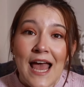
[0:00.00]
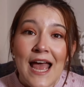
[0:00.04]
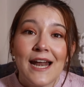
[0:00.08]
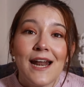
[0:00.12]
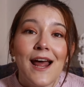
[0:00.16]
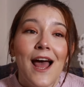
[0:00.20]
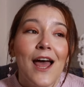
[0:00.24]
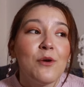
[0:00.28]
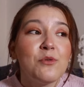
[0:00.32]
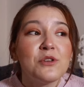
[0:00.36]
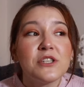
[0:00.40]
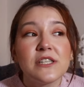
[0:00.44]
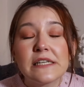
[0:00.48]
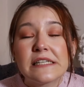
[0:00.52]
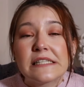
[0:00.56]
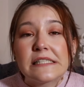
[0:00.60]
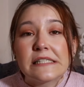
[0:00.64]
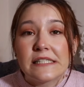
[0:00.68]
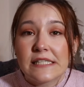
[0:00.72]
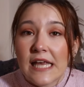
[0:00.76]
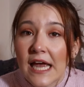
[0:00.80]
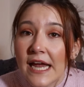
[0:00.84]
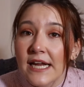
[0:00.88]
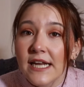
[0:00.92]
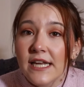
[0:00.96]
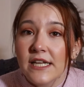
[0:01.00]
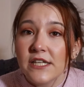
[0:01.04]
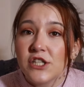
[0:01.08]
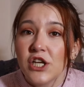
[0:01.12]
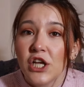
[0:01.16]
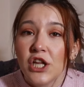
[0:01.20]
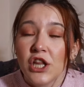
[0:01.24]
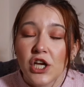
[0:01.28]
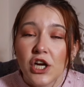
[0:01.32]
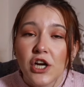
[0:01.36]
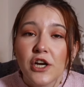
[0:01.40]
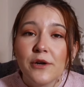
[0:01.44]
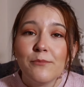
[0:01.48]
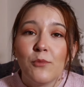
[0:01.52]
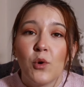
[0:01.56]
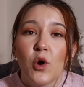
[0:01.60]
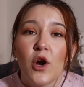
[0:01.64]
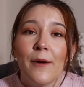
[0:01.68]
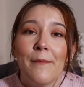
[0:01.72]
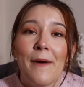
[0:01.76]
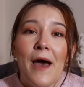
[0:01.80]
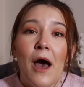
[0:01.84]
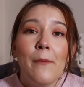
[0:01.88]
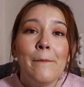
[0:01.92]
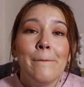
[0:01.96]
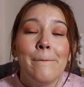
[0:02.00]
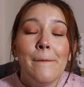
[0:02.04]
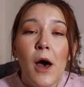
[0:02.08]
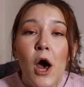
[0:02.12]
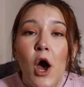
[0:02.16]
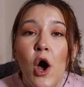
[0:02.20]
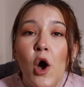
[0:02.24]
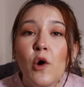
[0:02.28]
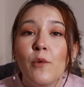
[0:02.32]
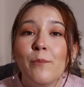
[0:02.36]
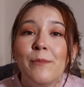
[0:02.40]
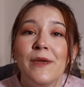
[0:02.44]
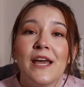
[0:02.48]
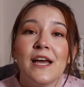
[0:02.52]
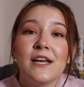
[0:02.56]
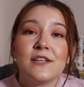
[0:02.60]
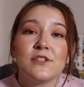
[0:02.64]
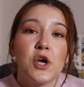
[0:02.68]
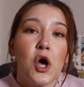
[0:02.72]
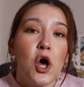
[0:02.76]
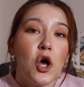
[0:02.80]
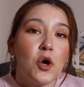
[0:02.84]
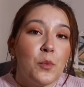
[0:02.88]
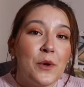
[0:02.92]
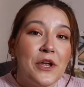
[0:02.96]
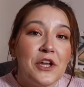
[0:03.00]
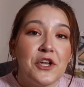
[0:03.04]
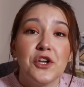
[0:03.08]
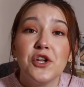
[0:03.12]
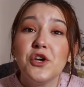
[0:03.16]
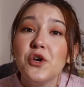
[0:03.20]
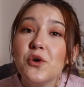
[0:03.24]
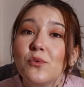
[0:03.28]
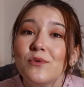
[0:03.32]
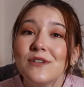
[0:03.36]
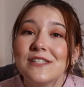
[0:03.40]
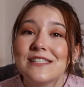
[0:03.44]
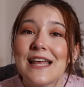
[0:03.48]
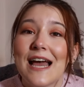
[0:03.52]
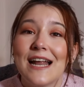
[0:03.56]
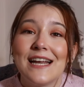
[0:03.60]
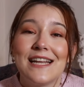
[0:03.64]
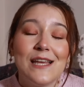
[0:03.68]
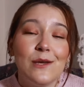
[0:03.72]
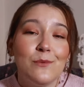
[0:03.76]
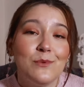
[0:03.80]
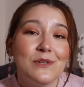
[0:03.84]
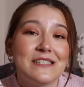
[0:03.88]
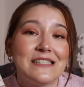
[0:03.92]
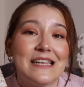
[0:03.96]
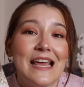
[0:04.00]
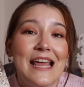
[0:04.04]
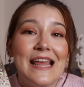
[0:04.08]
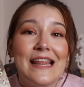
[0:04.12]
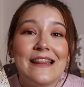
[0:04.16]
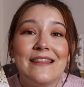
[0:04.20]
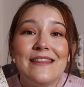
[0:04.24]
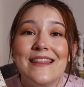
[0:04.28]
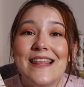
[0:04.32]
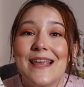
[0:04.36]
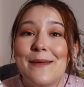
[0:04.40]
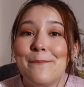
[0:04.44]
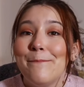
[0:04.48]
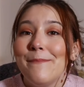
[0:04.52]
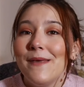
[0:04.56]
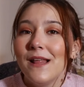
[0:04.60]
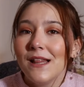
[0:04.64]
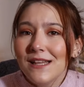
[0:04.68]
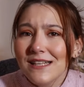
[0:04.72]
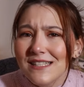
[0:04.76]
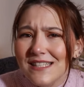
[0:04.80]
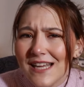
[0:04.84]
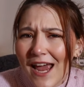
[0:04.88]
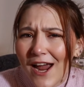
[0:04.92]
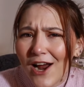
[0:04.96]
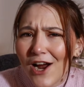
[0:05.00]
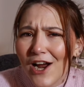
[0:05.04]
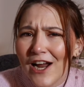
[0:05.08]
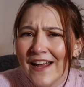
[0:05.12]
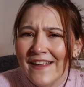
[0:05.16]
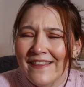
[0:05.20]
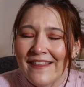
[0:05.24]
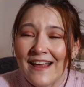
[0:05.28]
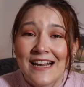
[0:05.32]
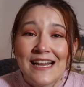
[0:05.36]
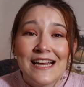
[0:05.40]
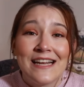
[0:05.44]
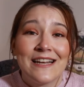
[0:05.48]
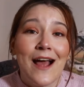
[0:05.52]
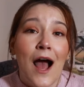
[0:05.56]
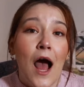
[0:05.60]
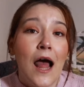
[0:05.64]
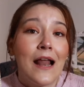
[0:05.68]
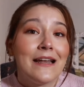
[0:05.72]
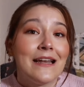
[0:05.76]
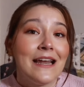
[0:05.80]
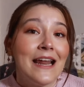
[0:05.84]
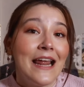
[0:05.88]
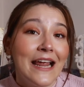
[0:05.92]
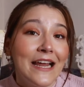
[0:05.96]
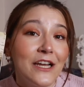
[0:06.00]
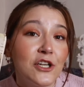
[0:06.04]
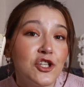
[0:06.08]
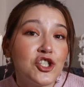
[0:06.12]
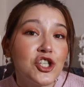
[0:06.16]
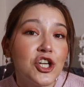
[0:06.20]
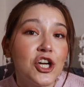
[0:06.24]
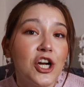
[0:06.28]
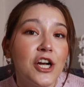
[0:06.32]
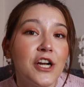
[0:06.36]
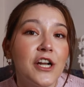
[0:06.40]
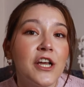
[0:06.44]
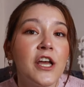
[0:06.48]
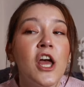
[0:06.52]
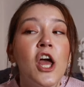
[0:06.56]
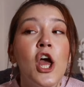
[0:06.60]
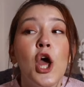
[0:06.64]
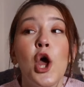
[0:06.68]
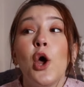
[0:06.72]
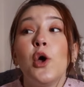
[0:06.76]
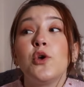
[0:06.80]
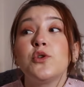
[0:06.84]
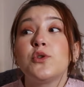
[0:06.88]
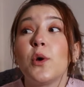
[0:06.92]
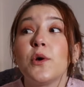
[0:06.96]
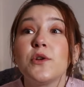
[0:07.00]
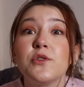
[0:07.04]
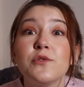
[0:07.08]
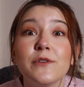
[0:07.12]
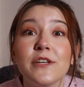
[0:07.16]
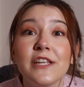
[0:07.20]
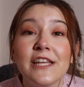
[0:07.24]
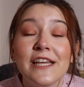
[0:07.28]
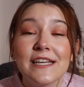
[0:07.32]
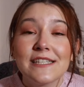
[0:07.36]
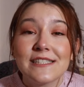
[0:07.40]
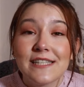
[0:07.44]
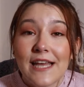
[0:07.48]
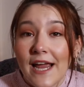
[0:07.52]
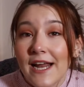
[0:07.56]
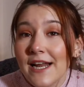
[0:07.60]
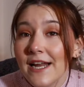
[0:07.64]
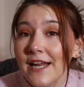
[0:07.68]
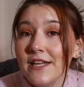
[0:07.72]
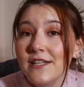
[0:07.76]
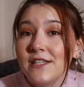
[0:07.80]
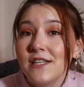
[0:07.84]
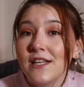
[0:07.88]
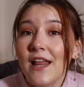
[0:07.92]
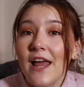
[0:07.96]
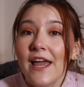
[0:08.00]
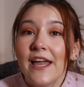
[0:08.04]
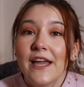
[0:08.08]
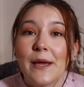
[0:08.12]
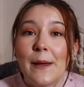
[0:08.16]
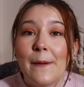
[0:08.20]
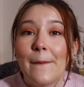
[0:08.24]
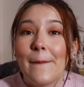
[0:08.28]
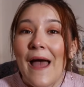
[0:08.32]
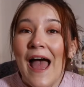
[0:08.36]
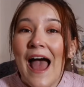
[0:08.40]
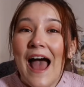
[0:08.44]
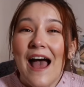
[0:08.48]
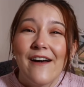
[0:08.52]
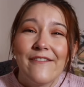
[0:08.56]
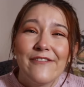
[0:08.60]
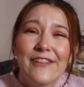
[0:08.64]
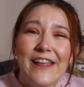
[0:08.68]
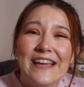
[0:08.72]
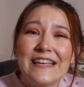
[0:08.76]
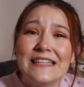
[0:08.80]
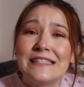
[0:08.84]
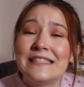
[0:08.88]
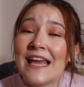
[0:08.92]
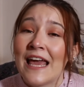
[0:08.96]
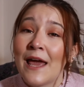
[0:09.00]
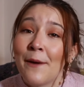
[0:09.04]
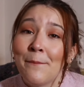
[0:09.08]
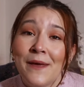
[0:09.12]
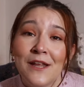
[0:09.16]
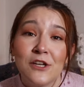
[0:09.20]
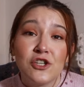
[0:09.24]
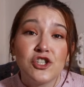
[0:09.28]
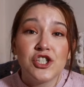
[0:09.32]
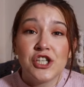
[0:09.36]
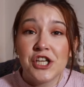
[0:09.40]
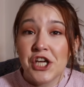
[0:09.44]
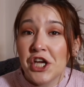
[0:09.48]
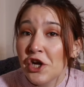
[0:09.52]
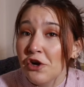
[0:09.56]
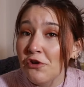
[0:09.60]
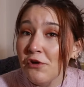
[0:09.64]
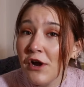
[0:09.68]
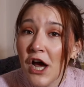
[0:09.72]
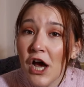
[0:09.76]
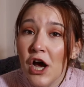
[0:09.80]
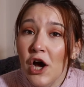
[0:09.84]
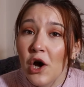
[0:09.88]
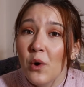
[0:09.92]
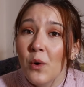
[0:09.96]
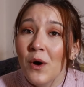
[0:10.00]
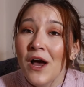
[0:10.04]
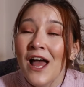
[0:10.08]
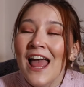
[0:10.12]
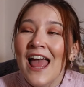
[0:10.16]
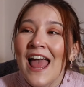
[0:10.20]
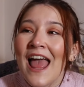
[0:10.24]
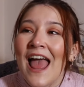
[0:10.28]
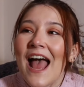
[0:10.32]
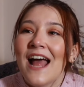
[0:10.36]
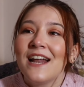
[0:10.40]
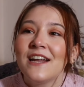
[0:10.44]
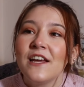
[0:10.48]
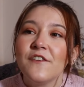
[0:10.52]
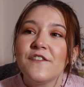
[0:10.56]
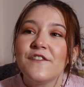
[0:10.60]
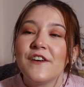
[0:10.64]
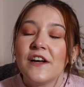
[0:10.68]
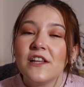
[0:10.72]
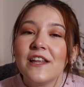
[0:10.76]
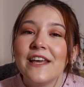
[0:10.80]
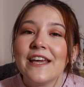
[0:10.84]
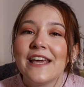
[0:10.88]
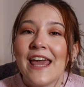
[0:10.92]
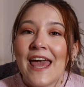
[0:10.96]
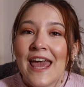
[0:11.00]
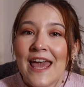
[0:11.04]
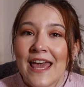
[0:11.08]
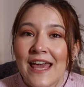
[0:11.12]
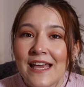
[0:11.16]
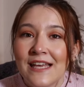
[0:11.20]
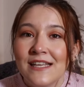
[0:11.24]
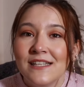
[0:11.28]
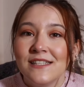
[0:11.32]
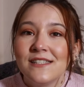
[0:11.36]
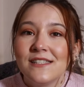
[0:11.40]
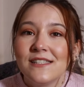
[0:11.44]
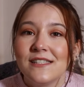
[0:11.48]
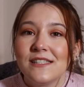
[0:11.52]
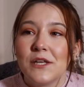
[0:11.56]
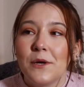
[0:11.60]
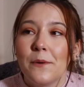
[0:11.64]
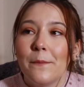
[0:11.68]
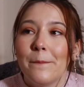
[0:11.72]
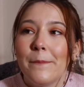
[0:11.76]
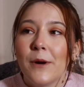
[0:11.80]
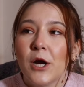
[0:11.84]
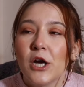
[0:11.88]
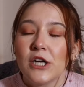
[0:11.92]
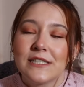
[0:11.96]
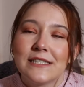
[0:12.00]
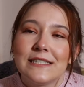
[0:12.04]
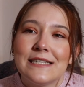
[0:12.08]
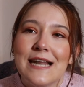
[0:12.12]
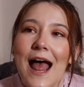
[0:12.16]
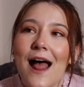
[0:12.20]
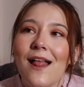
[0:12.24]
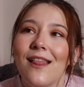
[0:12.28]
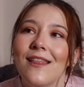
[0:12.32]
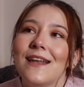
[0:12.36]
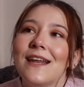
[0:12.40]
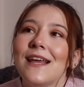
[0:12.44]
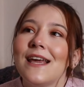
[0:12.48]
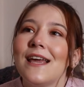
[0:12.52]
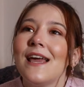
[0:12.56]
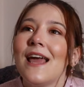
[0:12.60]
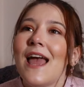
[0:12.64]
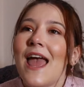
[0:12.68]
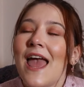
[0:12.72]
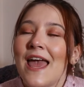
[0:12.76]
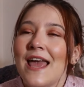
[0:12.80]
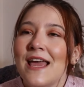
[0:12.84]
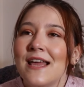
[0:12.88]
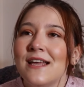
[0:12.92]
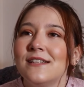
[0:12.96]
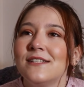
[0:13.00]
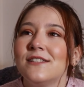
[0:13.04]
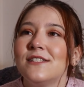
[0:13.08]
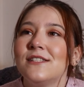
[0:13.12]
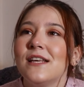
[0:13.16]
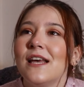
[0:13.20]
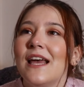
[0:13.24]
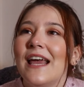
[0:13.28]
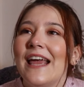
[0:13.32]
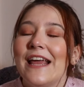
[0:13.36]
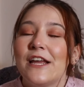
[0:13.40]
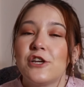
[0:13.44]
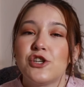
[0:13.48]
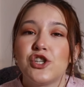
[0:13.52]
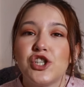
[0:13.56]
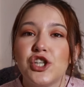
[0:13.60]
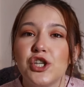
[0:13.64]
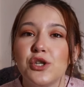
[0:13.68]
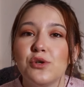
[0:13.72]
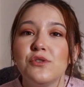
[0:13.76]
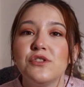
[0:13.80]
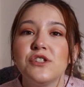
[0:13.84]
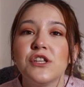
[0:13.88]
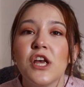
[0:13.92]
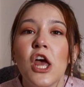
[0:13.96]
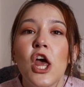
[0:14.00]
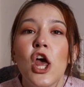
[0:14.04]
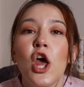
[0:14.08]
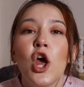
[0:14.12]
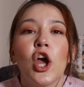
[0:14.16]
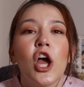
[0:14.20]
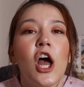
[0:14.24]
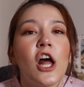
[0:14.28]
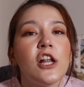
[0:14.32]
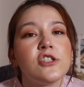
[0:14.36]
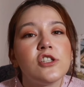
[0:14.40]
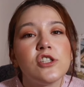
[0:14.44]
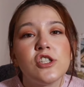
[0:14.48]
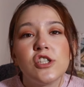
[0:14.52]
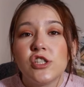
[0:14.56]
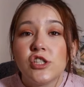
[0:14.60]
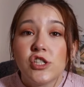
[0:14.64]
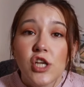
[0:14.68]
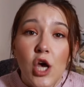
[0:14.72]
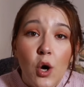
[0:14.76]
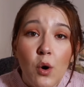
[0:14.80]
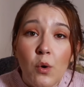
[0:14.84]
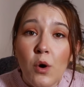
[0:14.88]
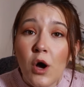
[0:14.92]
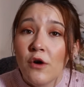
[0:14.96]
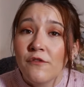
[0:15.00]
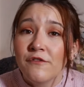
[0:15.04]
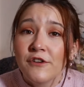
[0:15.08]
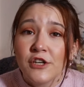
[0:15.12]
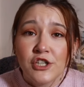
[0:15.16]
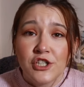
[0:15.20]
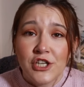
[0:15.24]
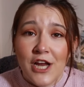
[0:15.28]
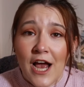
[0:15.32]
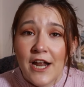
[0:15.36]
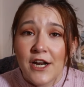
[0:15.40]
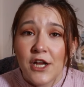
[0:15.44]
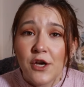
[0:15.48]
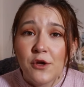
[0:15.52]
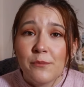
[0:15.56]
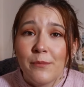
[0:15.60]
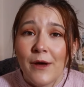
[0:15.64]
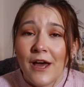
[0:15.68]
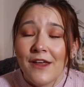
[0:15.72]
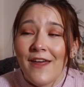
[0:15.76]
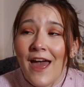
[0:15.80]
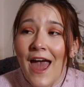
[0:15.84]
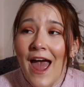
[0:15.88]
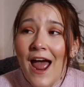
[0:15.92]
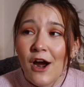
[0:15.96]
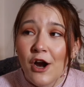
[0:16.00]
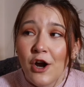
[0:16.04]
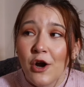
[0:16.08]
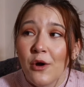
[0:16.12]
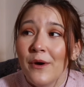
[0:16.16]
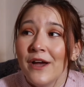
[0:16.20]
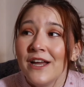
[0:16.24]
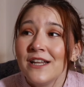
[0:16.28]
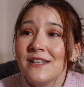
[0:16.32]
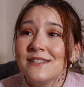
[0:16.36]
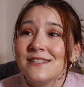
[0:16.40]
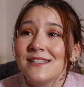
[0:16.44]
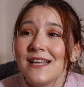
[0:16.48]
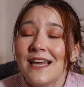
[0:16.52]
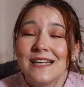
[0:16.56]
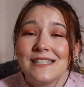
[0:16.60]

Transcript: And I was excited to learn more about Beau because all we knew was that he was in the military and that he had gotten injured. So I was really excited to like have like a damaged hero, and I felt like his personality, his issues got so overshadowed by the heroines.